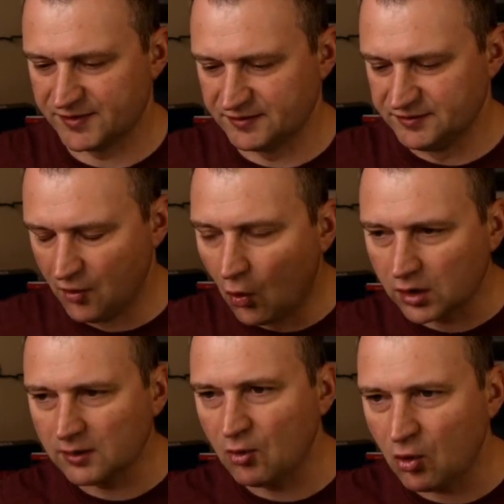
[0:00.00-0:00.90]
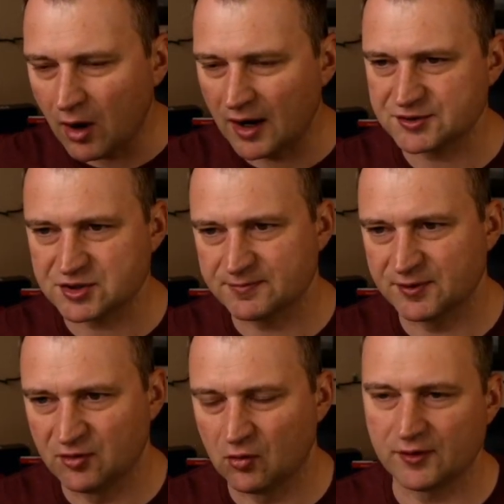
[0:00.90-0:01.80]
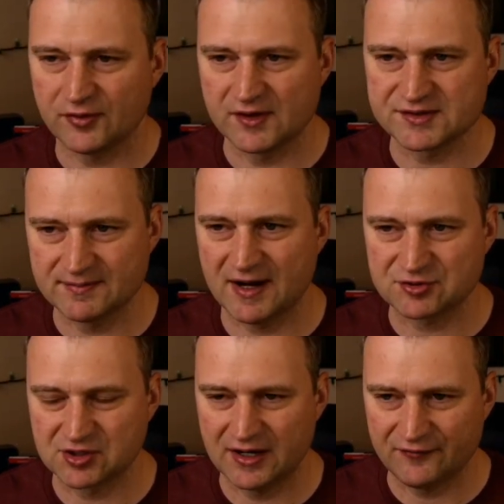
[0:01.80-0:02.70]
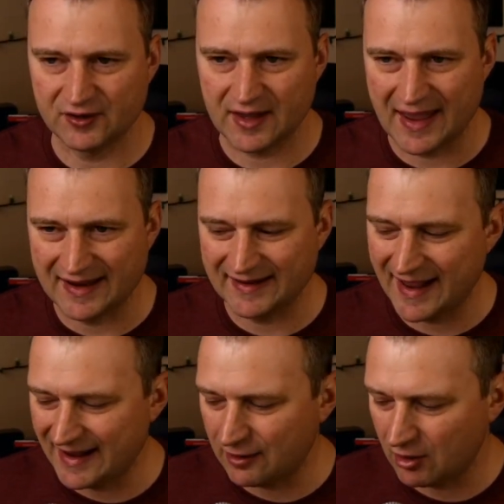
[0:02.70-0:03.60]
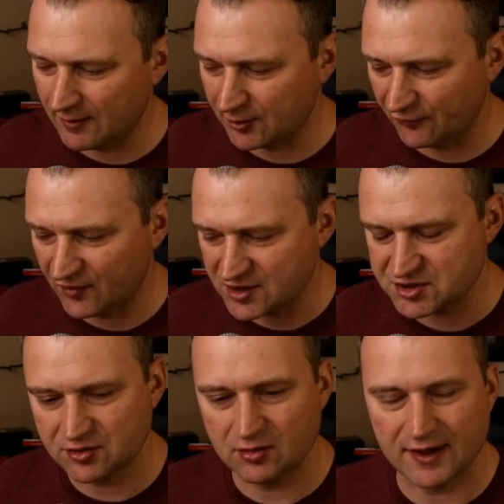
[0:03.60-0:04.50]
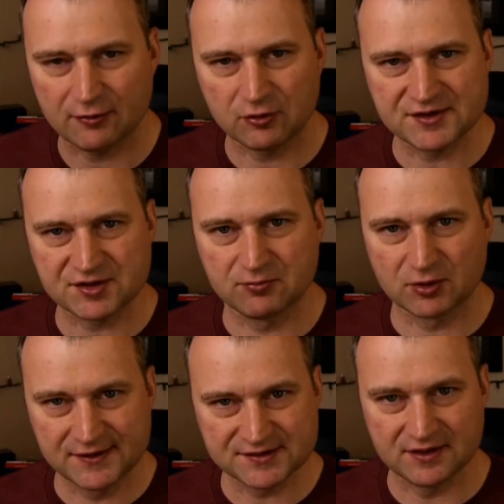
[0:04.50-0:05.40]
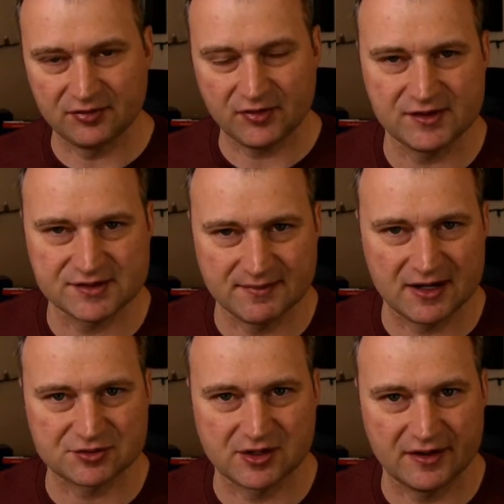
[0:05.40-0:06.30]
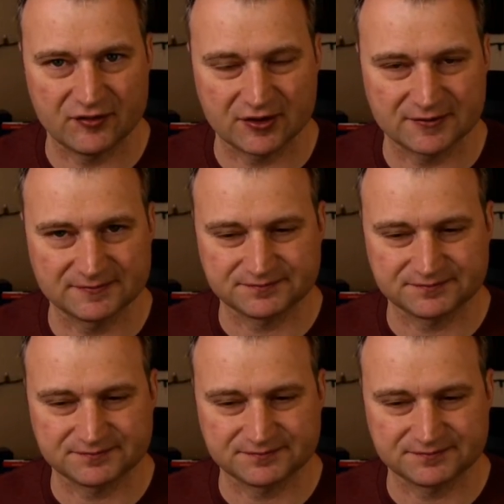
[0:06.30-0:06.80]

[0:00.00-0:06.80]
the normal entrepreneur thinks about traffic and how a professional like Russell Brunson thinks about traffic.